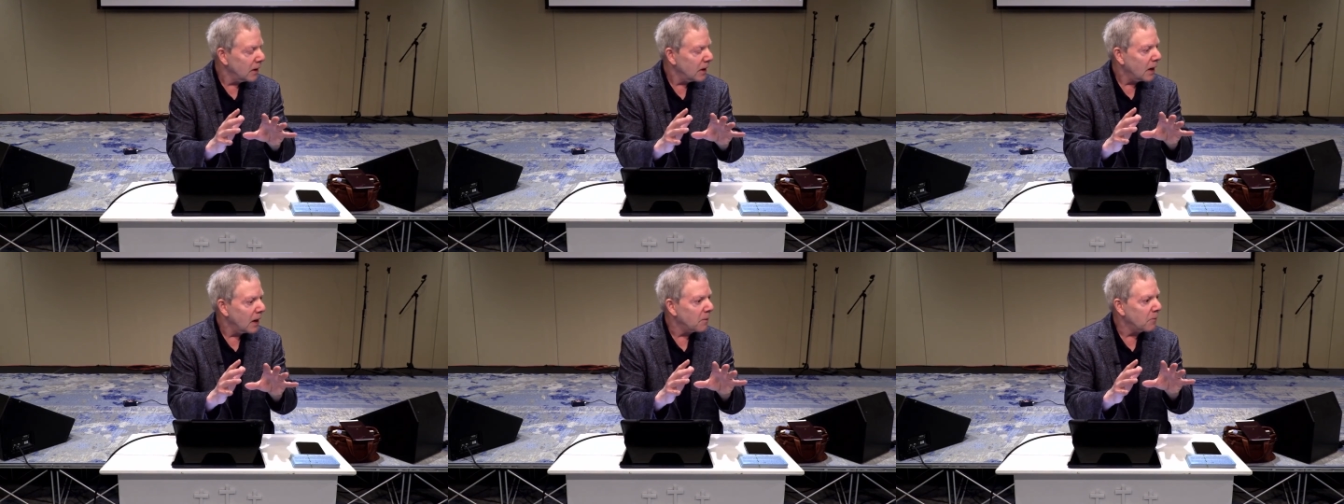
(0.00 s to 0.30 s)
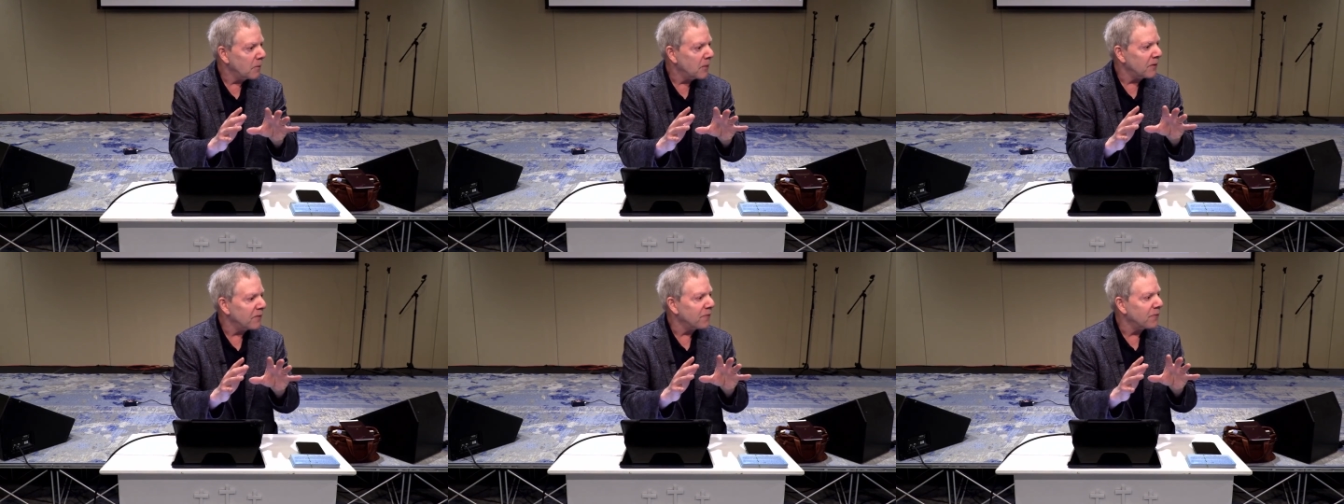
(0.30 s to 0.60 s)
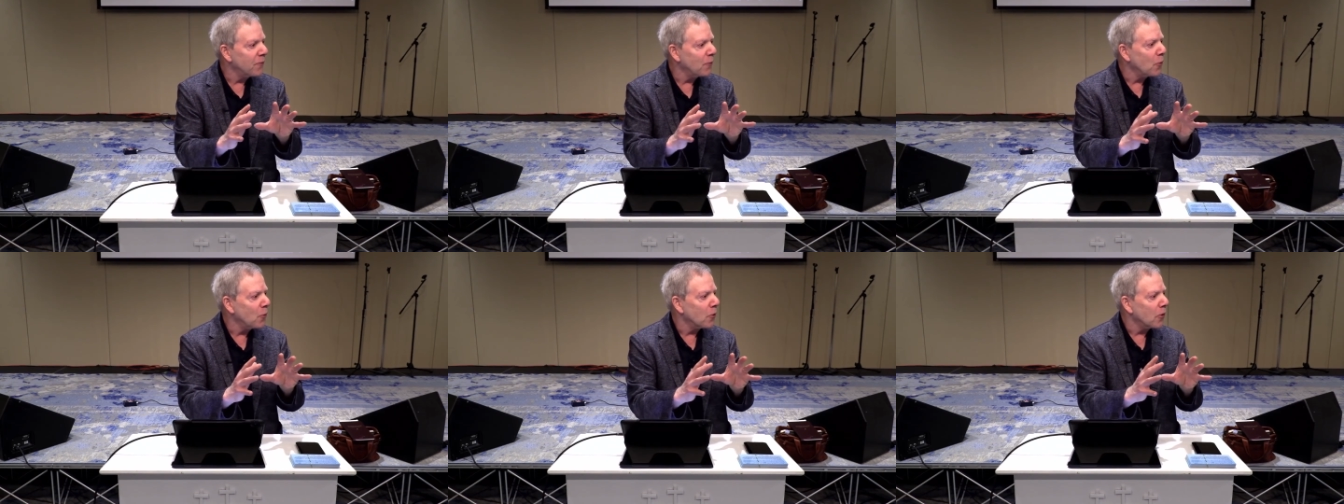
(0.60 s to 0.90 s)
And
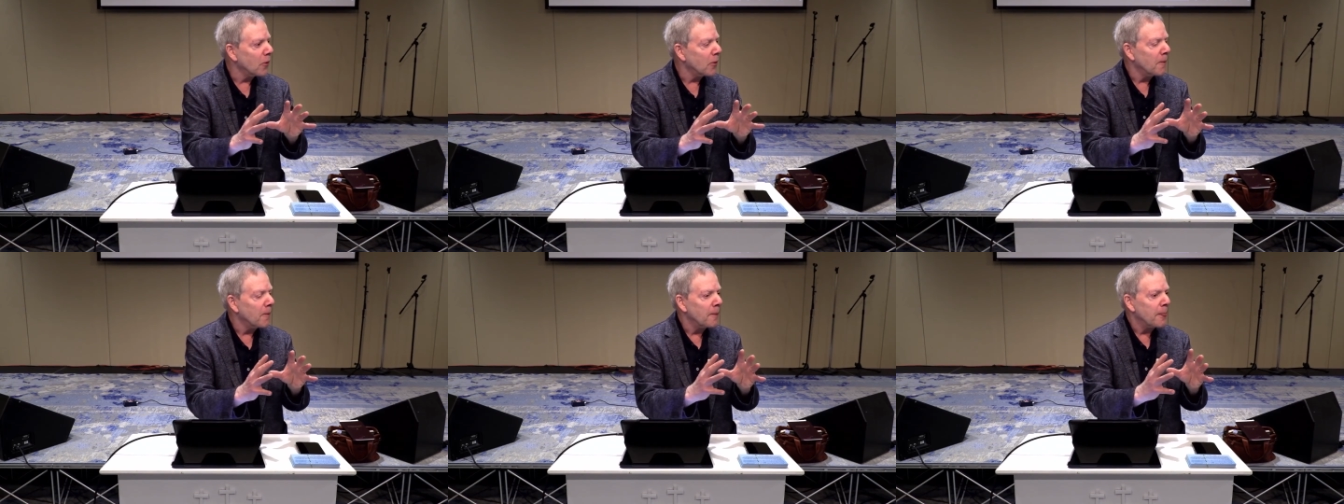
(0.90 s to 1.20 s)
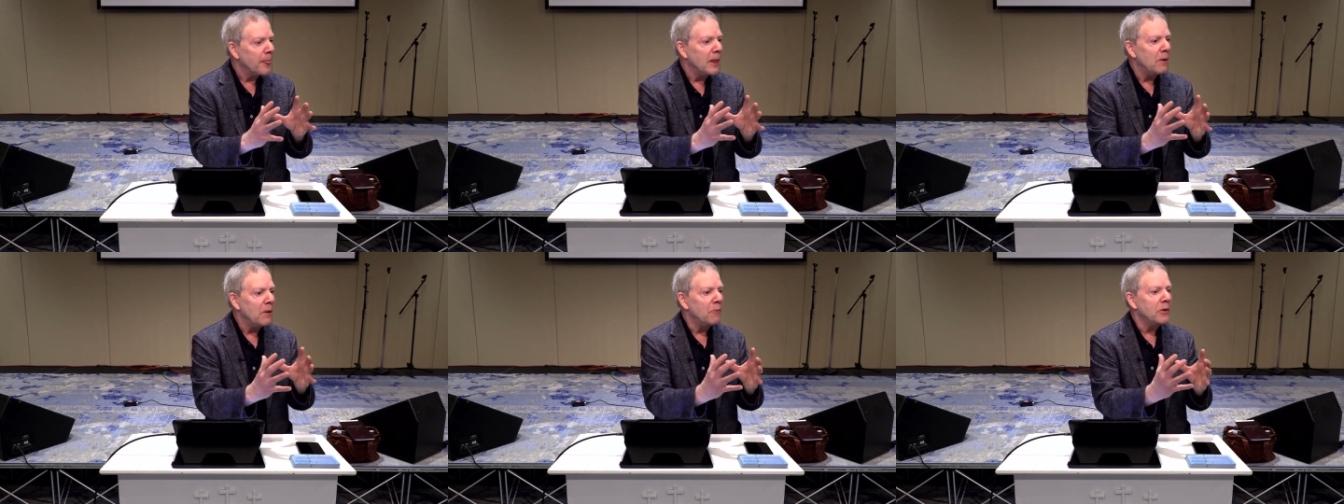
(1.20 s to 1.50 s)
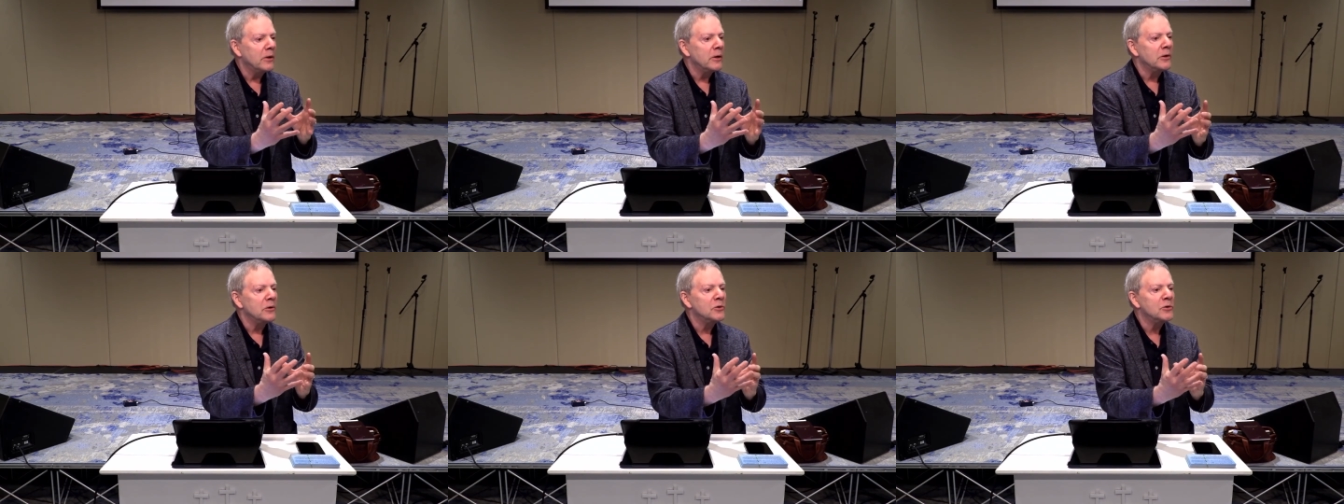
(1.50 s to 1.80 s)
before, it
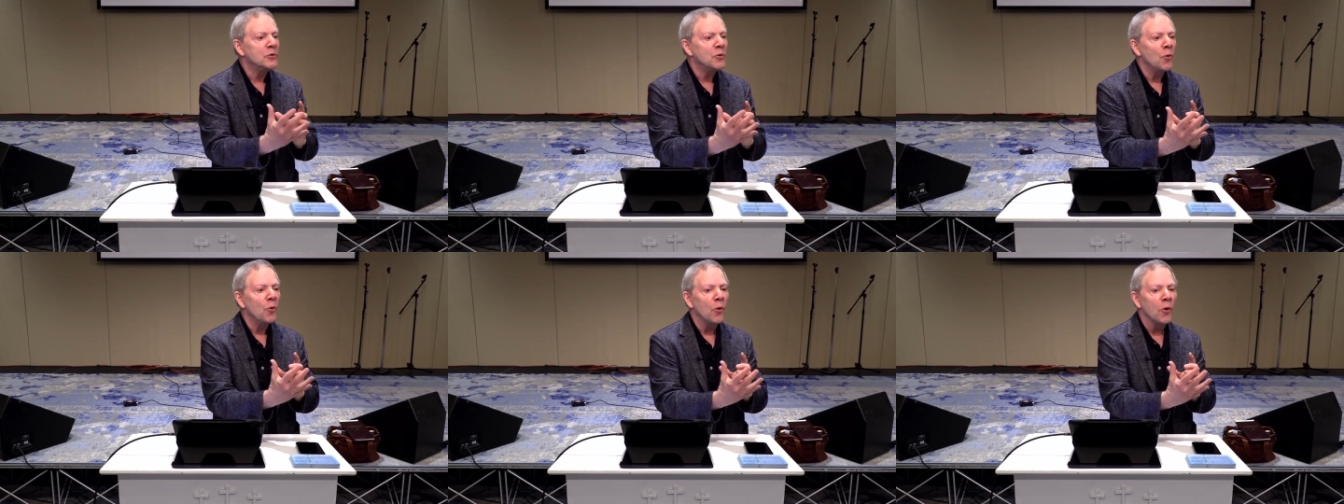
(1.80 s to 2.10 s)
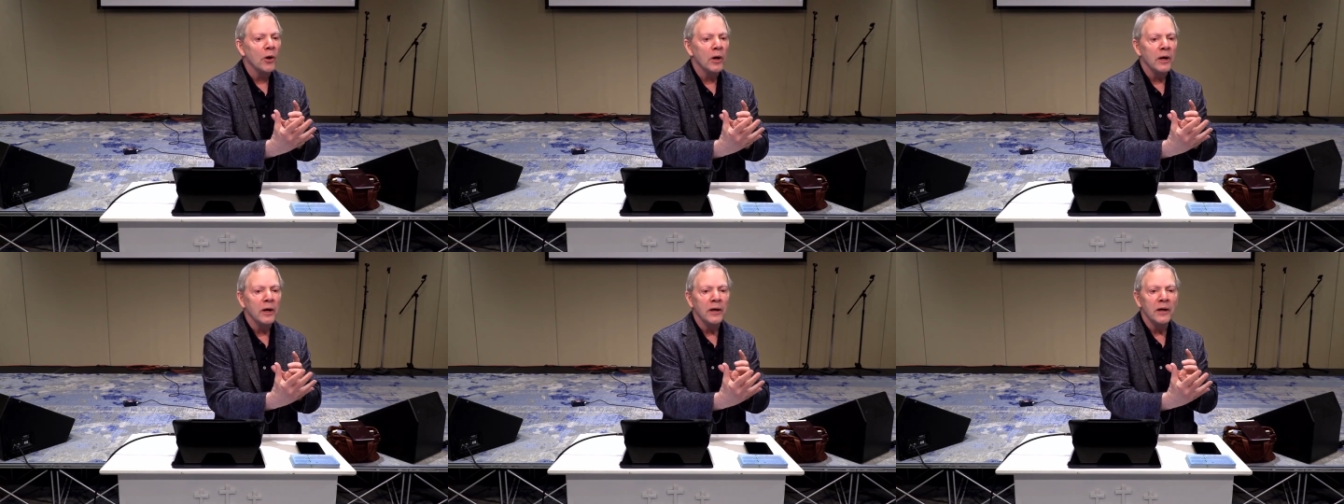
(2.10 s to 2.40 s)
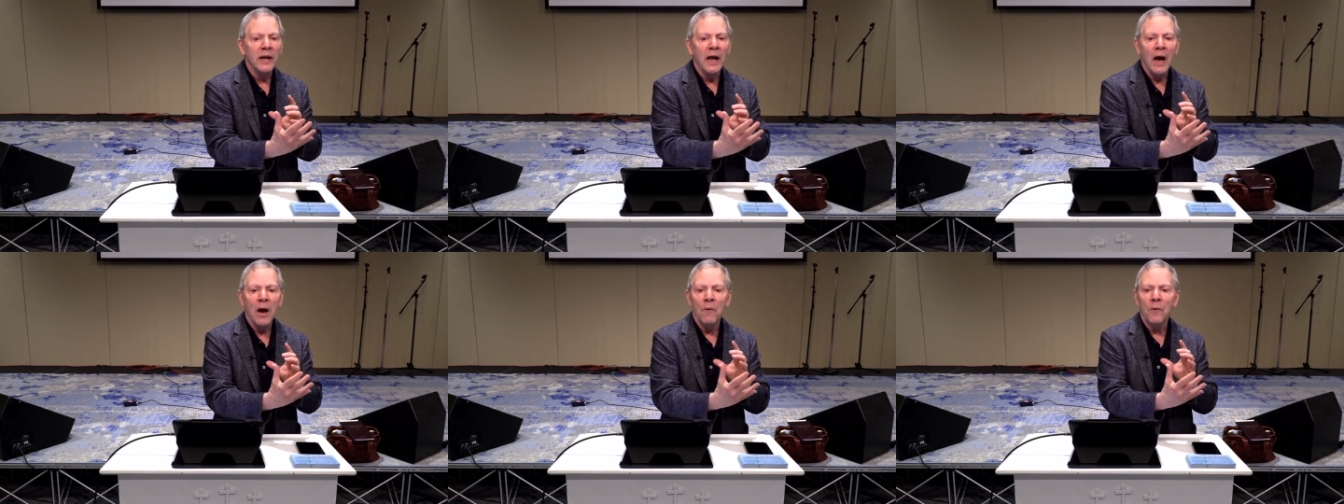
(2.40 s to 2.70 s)
was a joy,
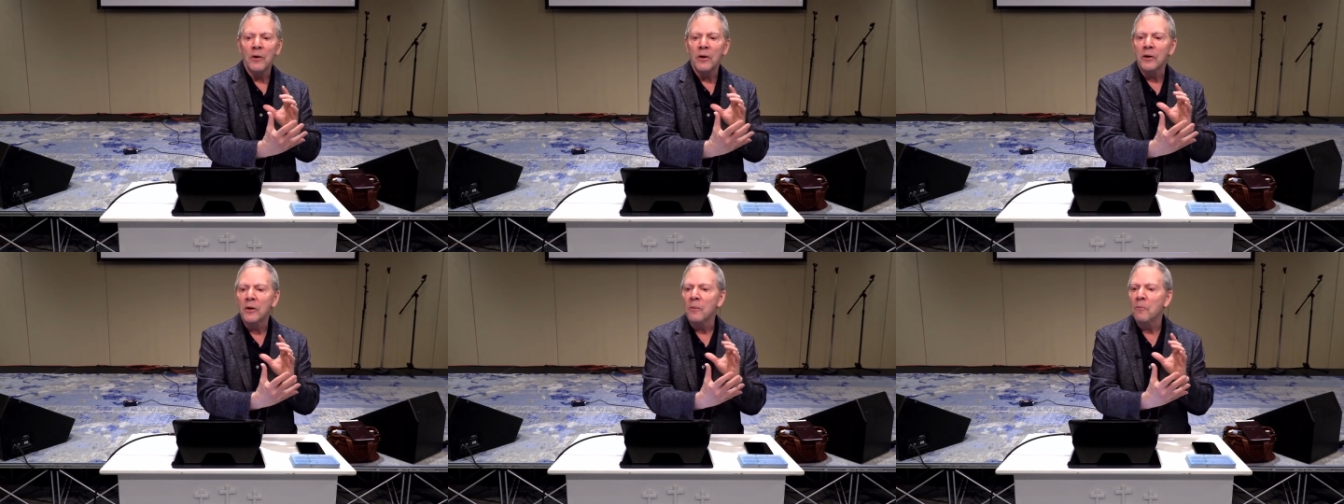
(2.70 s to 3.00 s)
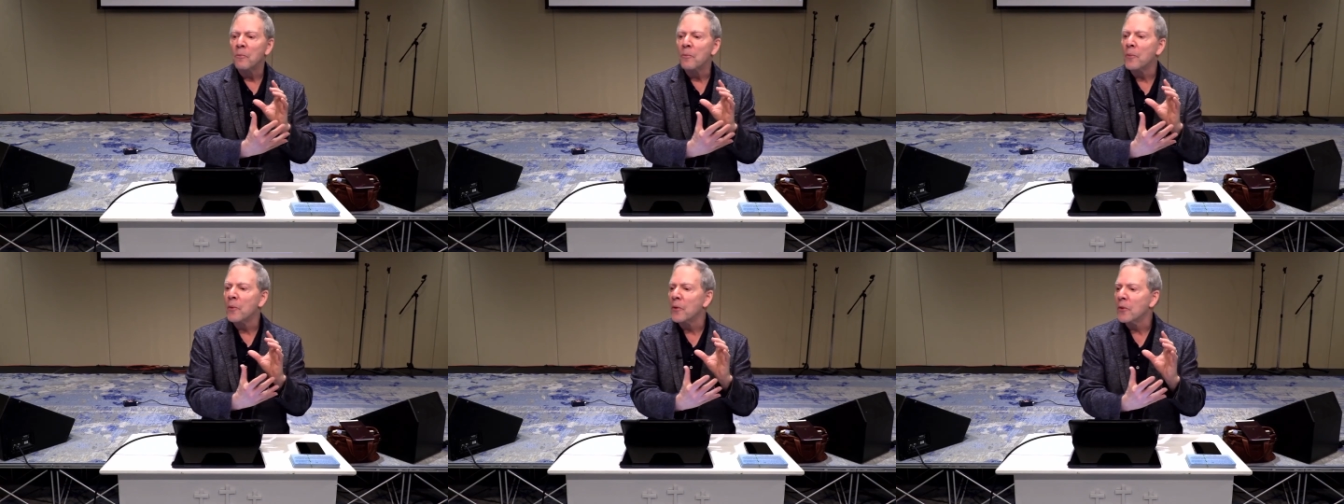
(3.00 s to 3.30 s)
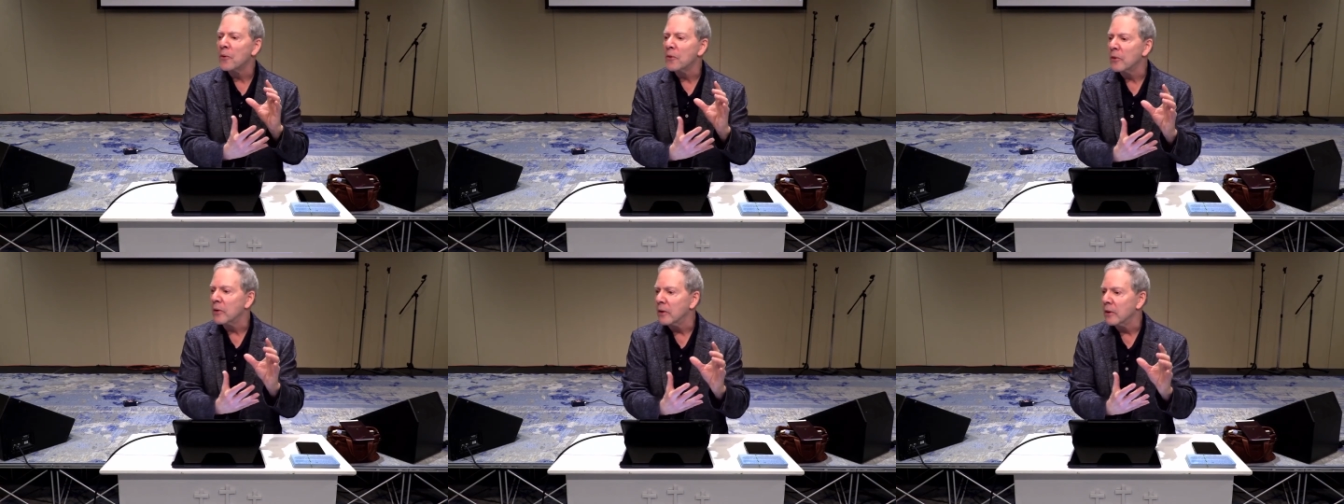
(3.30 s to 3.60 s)
now it's a
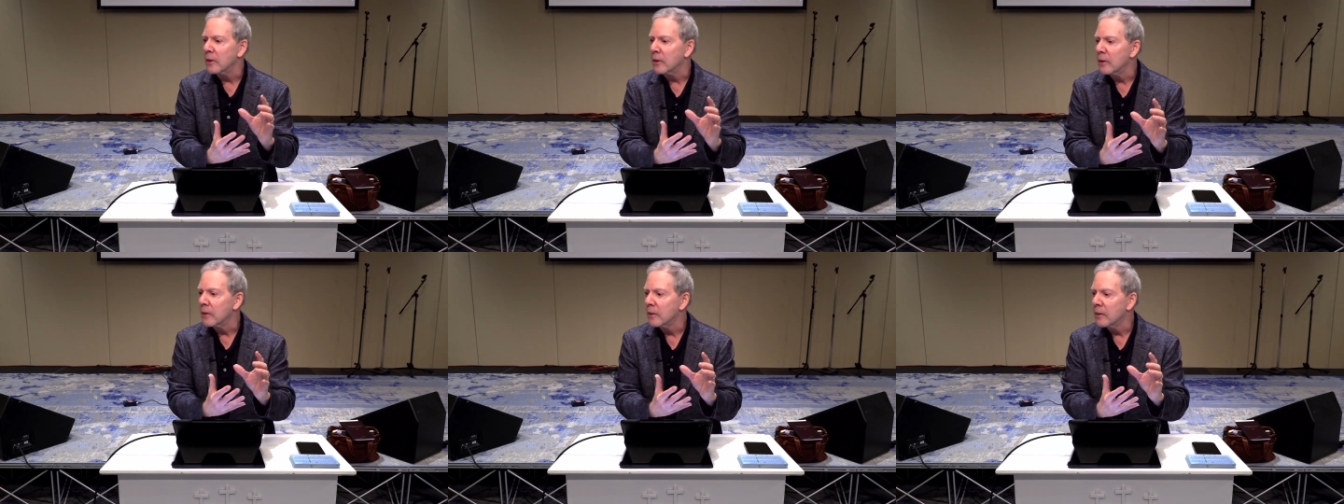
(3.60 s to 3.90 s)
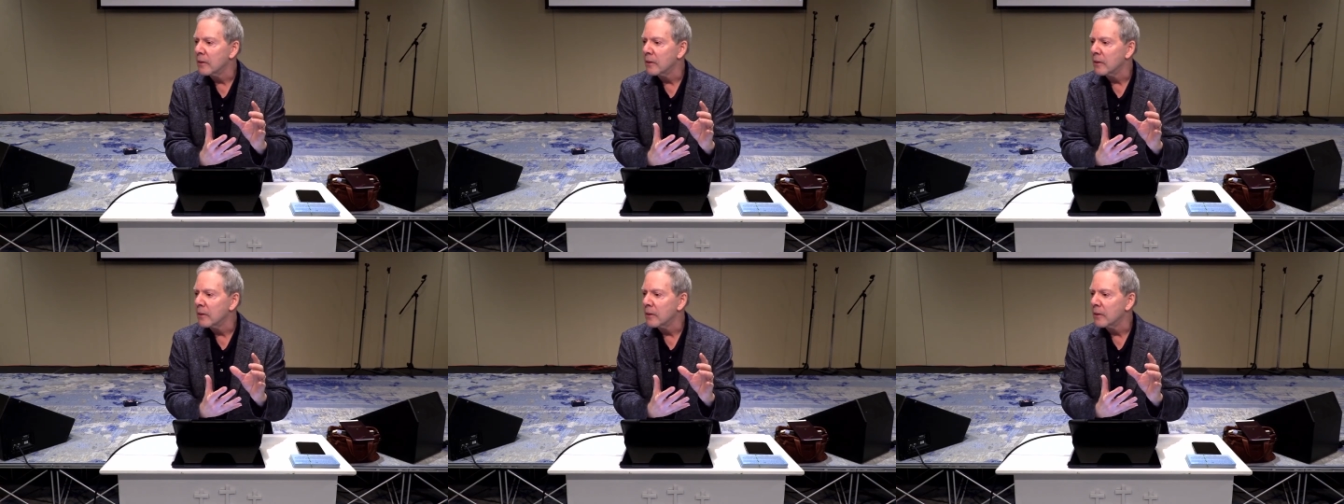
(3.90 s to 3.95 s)
burden.